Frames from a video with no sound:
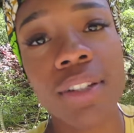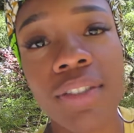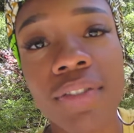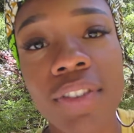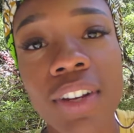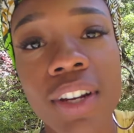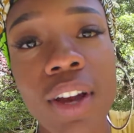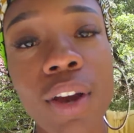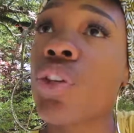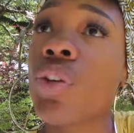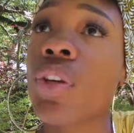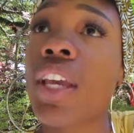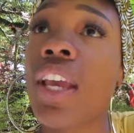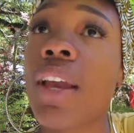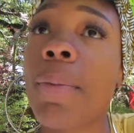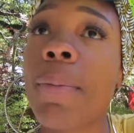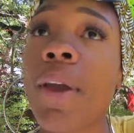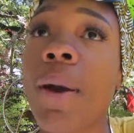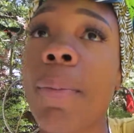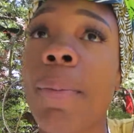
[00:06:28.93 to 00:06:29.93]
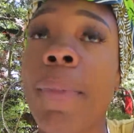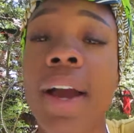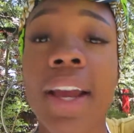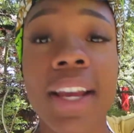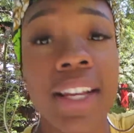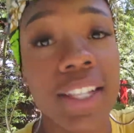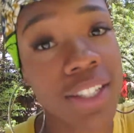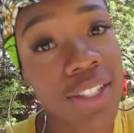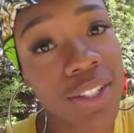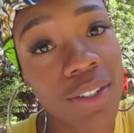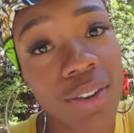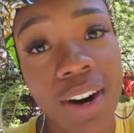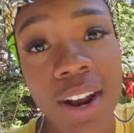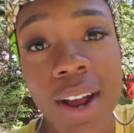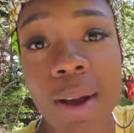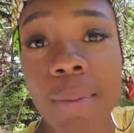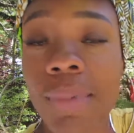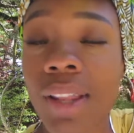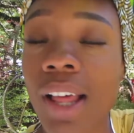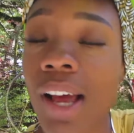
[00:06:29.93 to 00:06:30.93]
this video. You can hit me up on
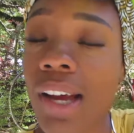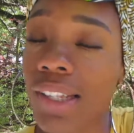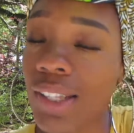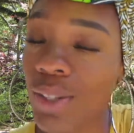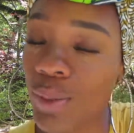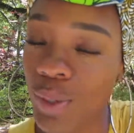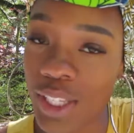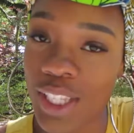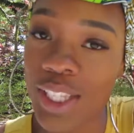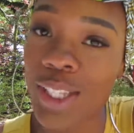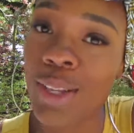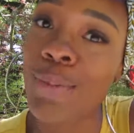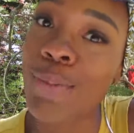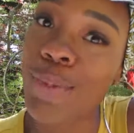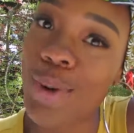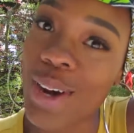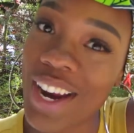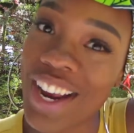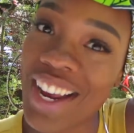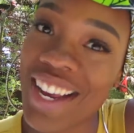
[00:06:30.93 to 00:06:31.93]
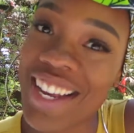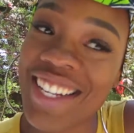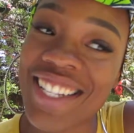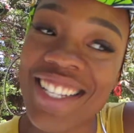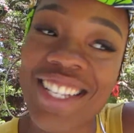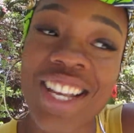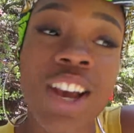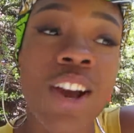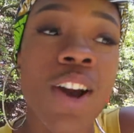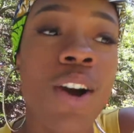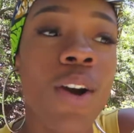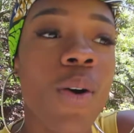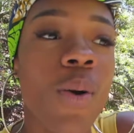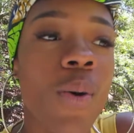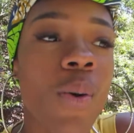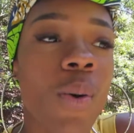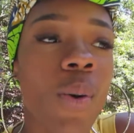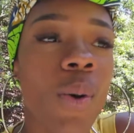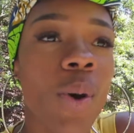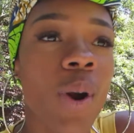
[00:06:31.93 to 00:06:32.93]
Instagram, Locks, Twists, and Braids,
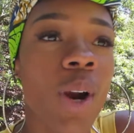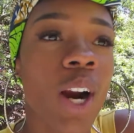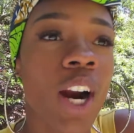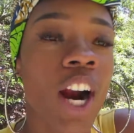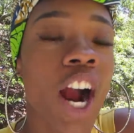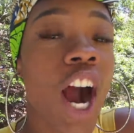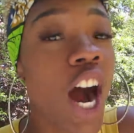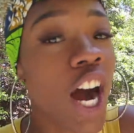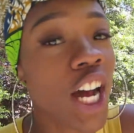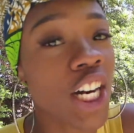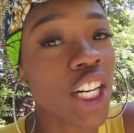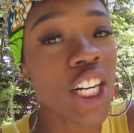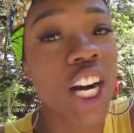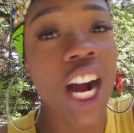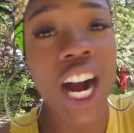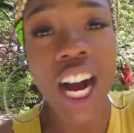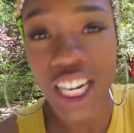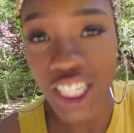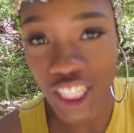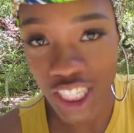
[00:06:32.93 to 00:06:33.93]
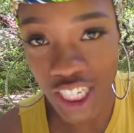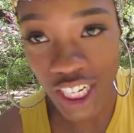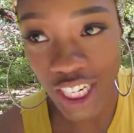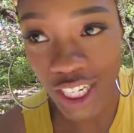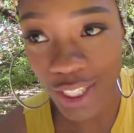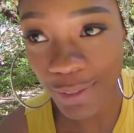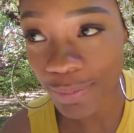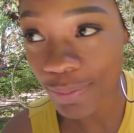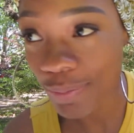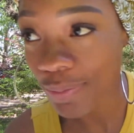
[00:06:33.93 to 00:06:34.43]
or Honor on Her.